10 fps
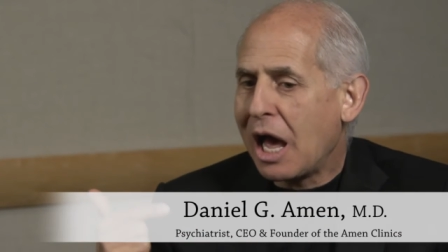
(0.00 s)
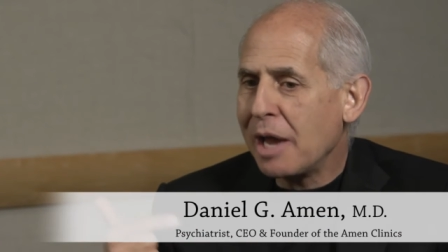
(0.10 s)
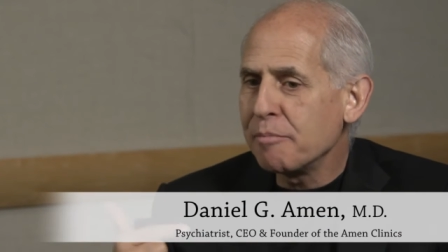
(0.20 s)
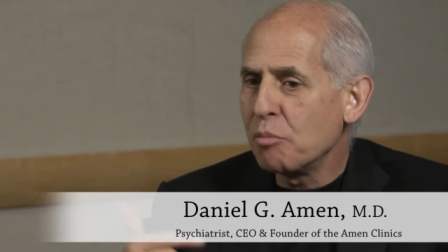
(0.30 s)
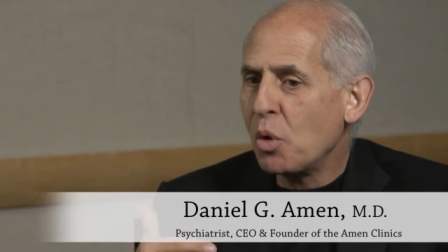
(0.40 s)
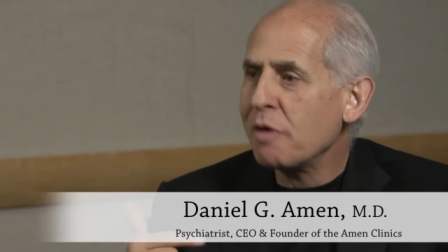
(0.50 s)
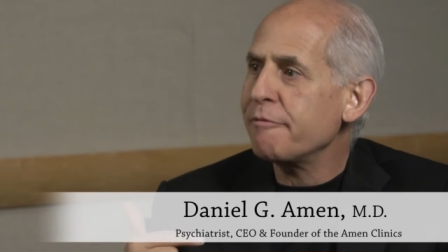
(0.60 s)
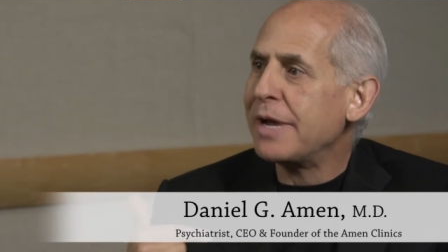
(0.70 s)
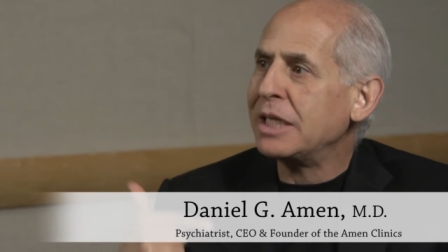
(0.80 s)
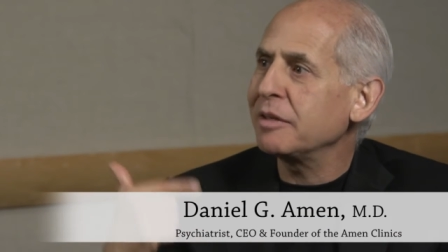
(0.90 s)
I'm more
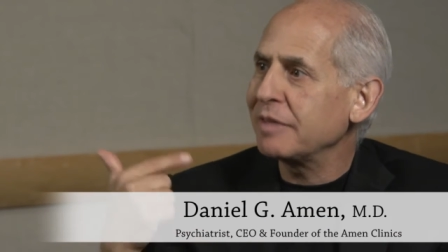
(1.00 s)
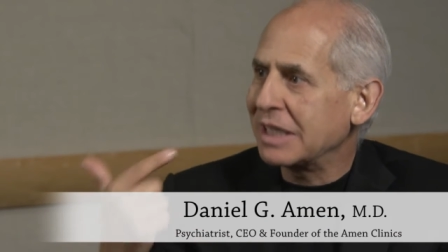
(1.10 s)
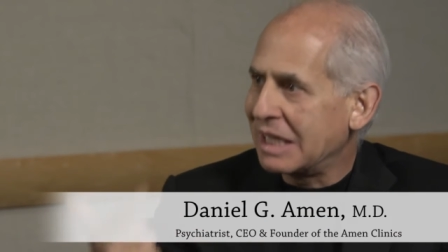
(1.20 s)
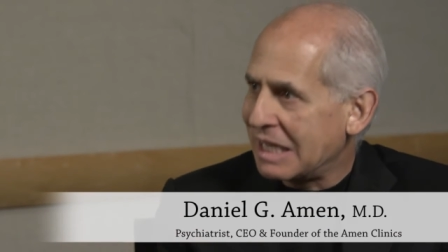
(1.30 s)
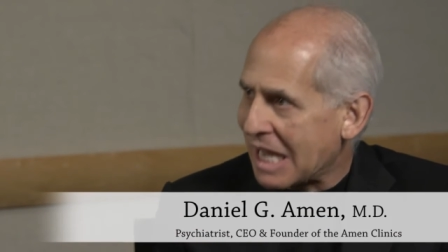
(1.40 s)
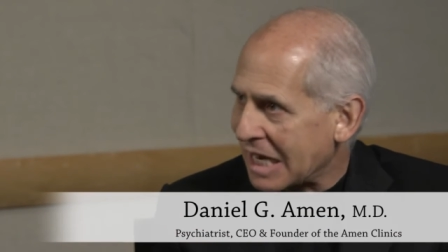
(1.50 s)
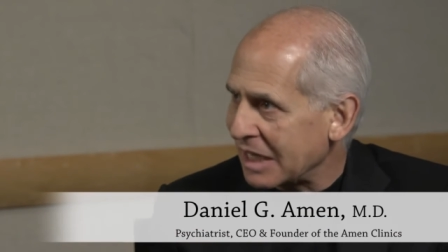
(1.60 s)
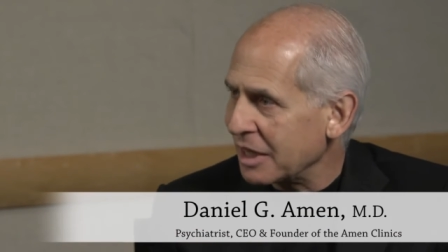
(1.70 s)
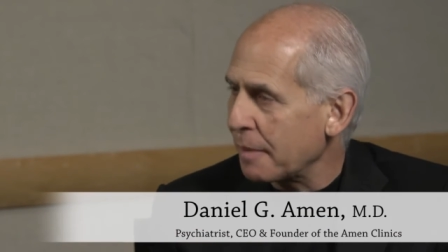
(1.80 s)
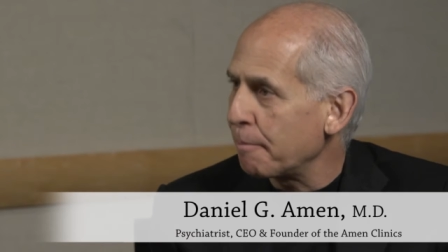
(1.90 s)
effective at
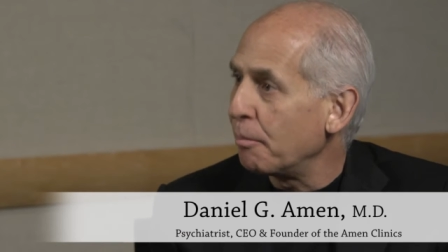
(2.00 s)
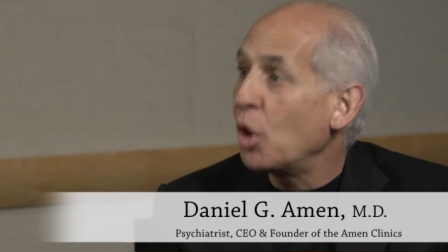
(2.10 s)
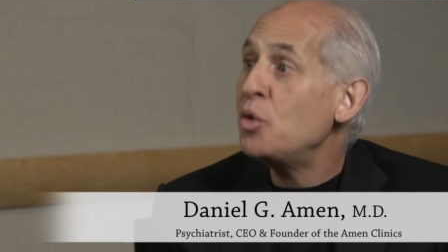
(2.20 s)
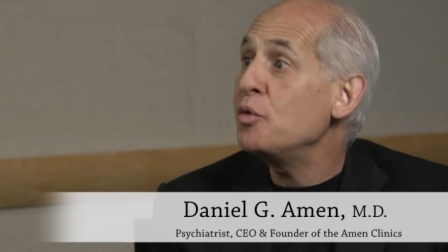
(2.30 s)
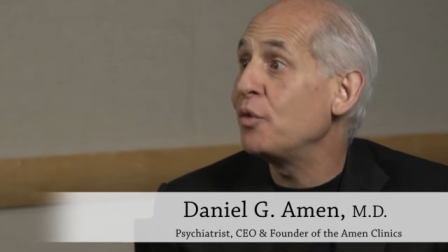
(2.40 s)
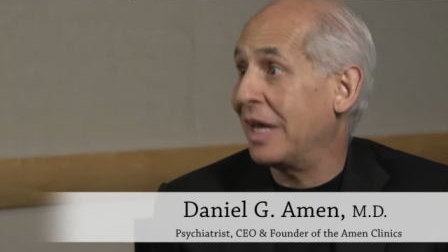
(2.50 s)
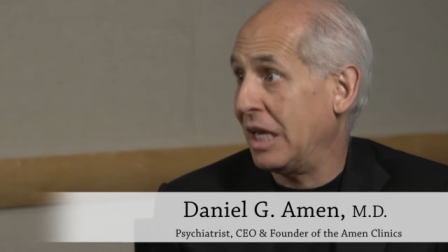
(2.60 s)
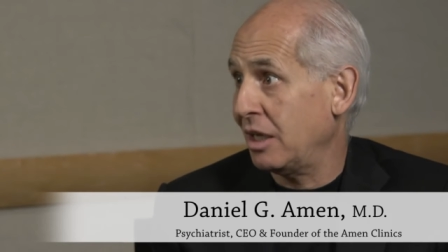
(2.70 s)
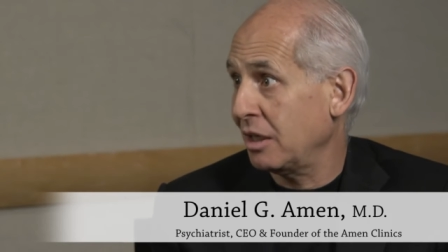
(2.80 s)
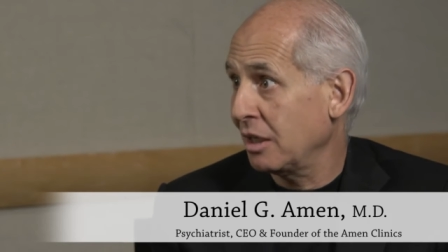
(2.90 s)
getting them
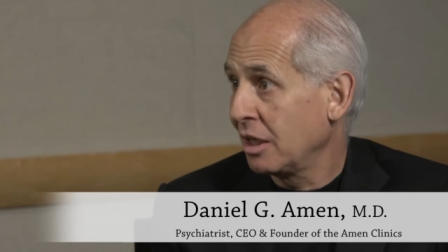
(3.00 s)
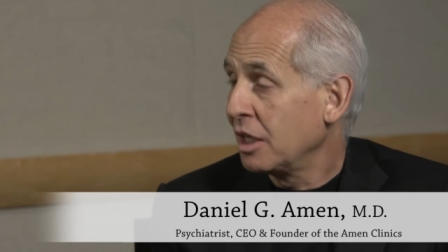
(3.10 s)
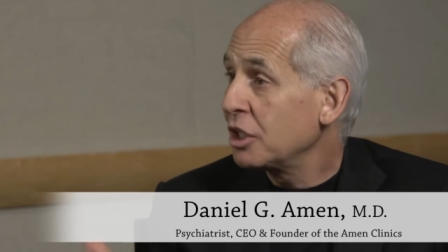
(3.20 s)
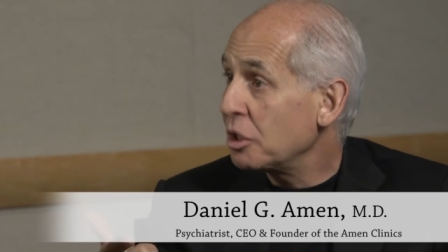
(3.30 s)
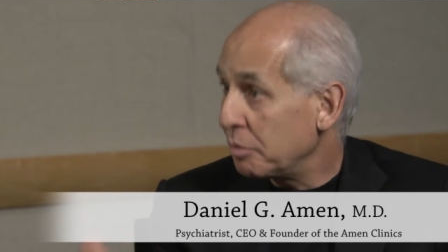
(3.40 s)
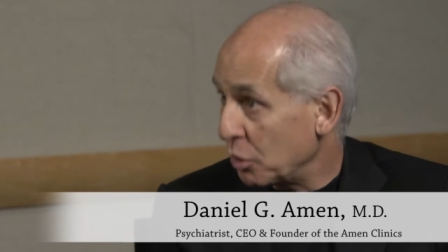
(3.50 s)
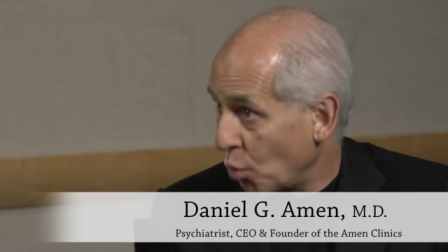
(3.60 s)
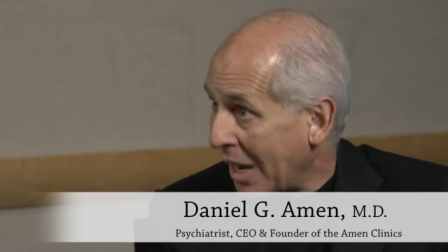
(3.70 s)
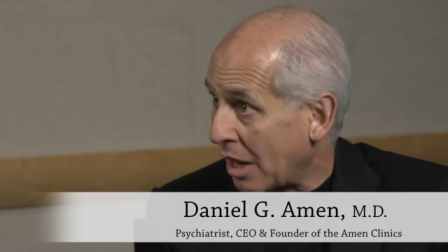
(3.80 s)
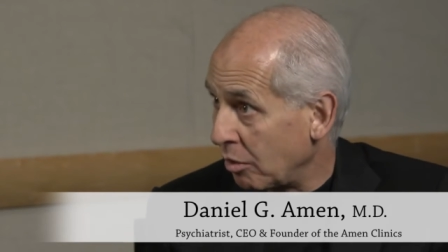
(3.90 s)
motivated to be
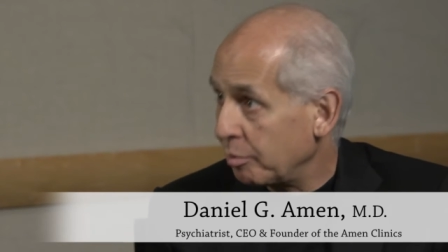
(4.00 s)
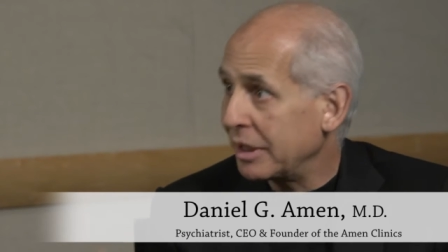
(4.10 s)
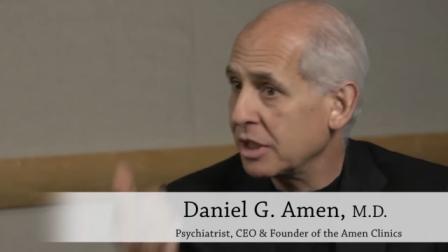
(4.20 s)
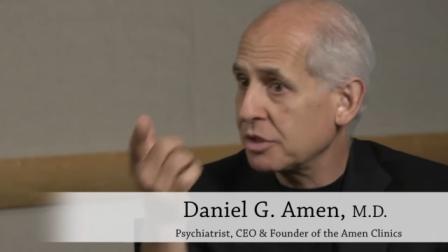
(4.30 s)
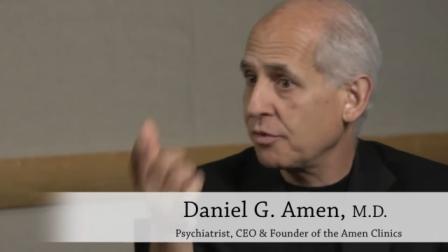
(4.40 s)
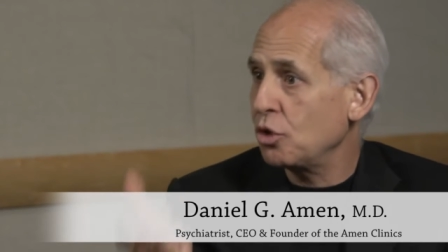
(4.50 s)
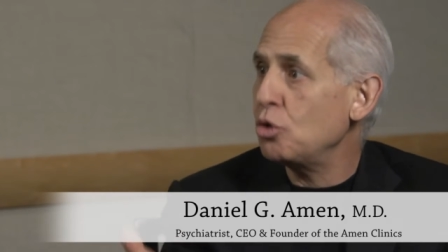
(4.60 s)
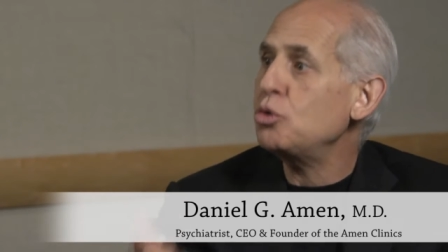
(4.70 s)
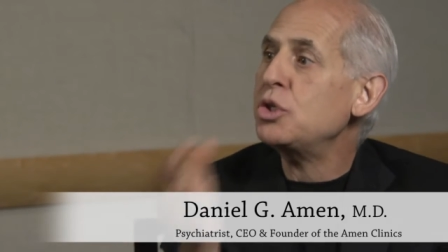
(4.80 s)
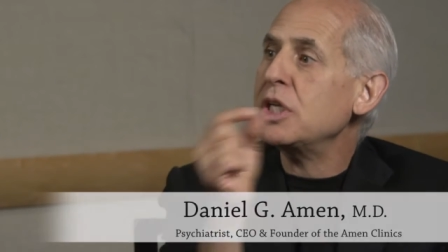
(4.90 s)
well. Because if
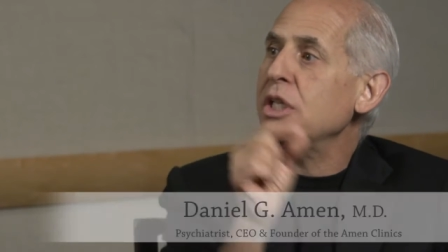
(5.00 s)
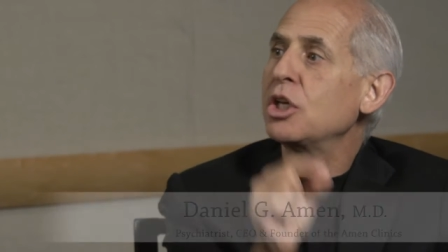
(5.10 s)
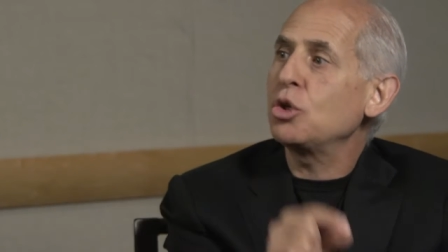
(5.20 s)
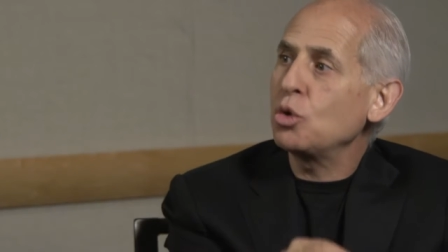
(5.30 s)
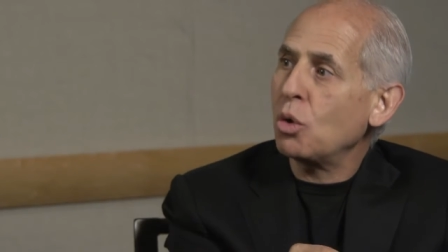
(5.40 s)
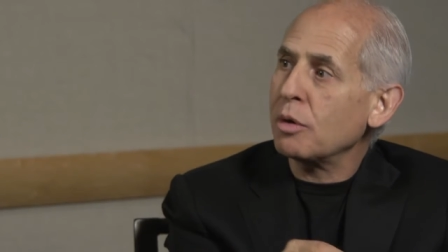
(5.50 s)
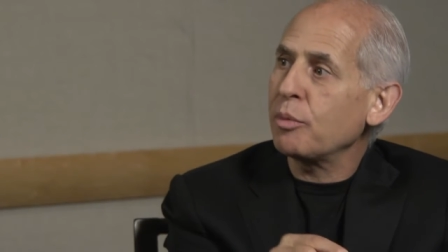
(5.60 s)
you see that your